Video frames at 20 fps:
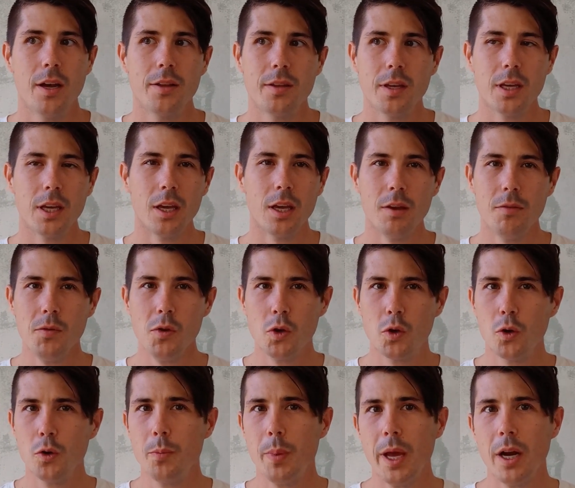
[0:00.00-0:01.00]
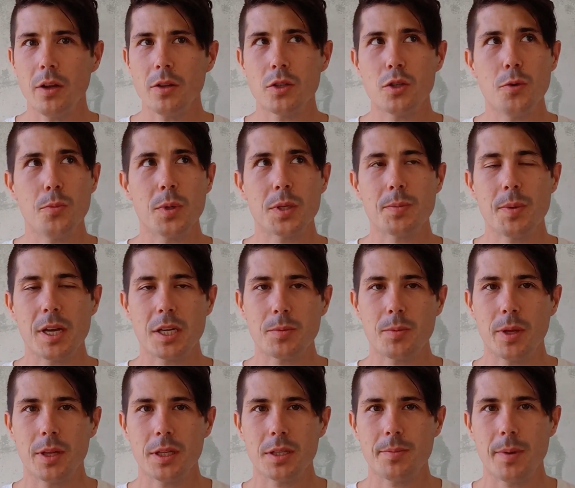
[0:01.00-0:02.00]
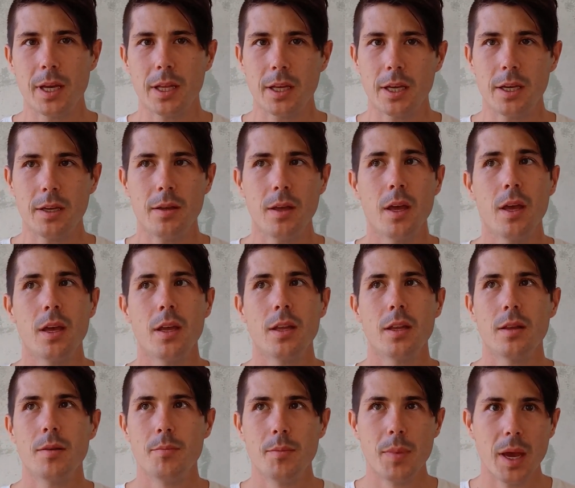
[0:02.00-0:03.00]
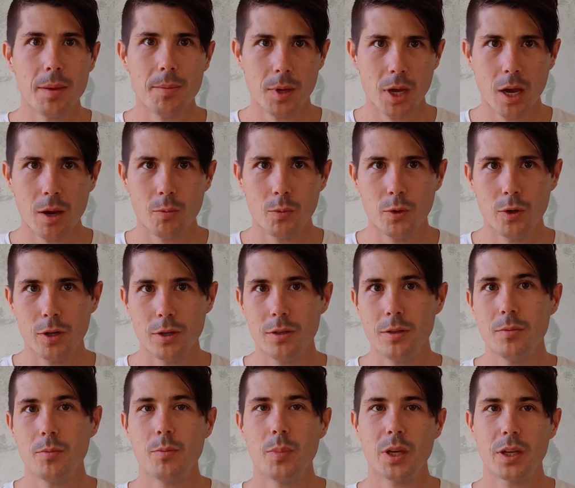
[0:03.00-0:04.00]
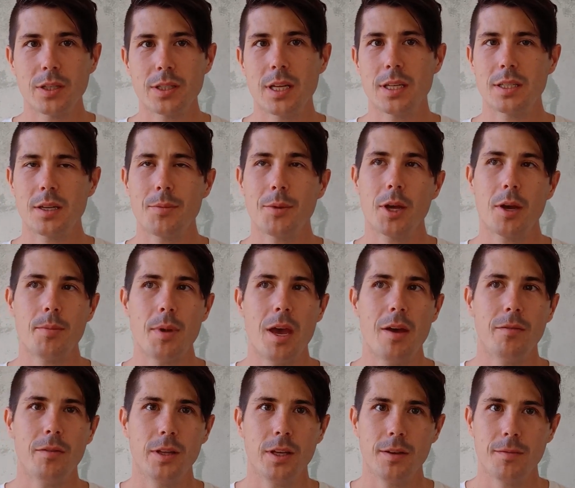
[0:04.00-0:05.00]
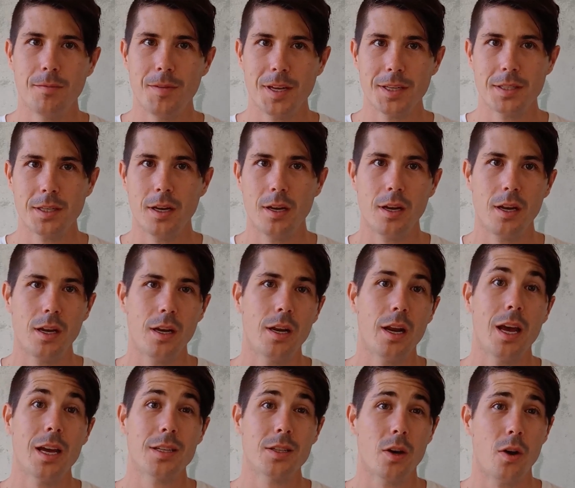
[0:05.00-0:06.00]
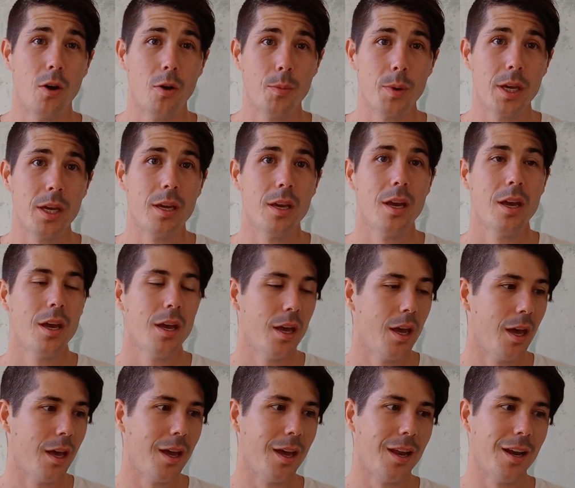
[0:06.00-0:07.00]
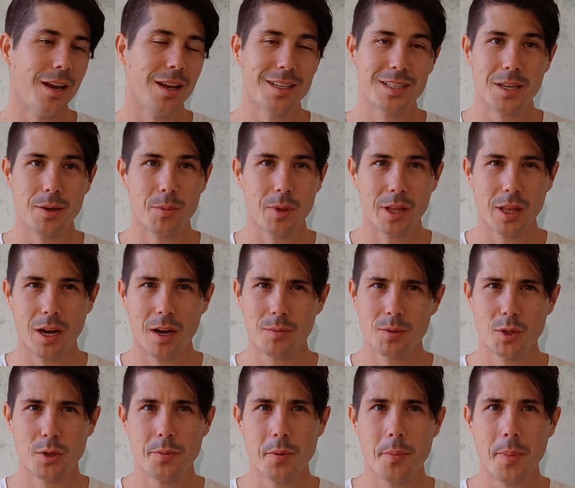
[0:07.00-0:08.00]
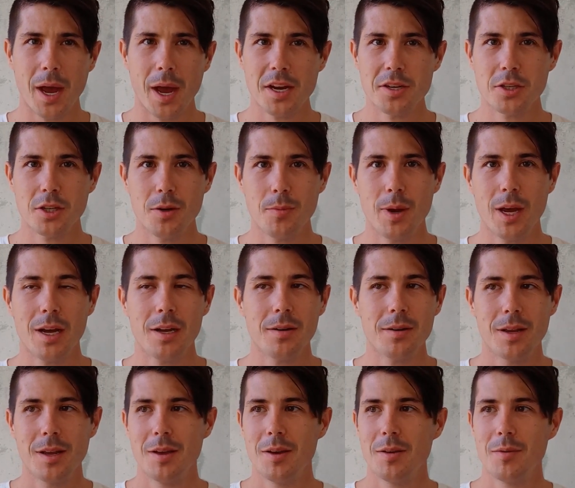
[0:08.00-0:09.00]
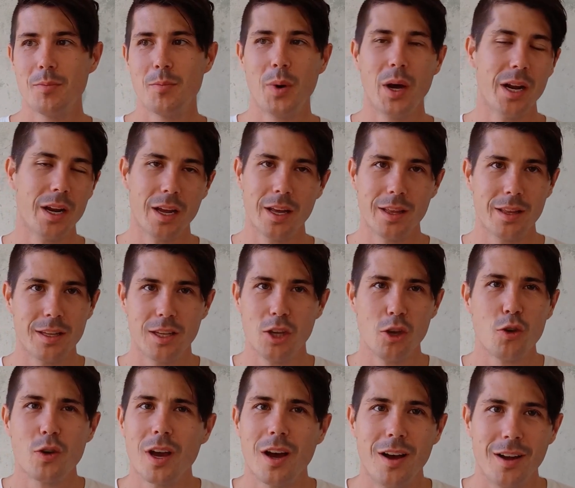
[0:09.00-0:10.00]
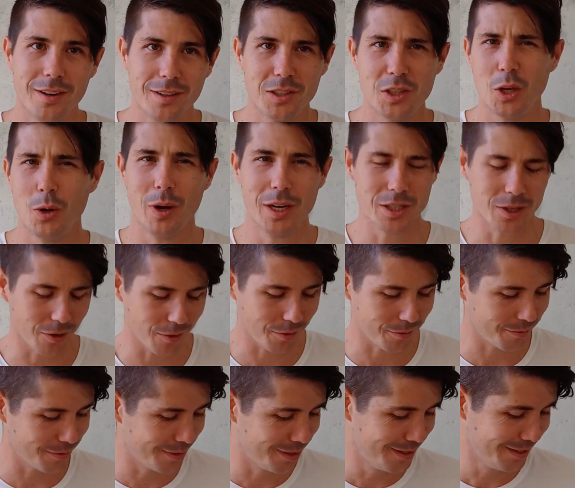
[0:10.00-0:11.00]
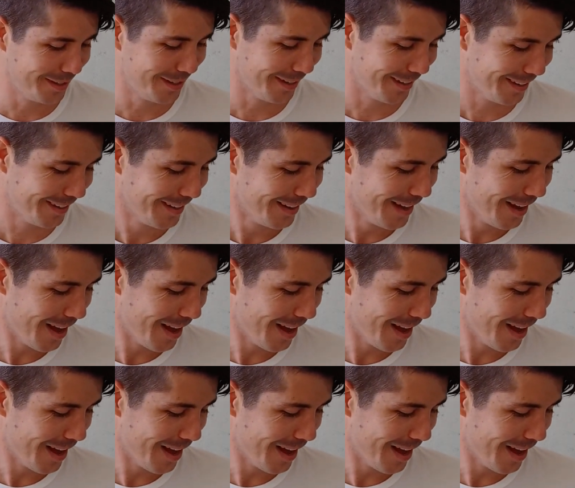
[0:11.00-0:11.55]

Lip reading: I think if you could bet on Super Smash Bros. Melee, maybe I would because that's something I'm heavily invested in as a hobby and as something that I'm super passionate about, but you can't, so I don't. The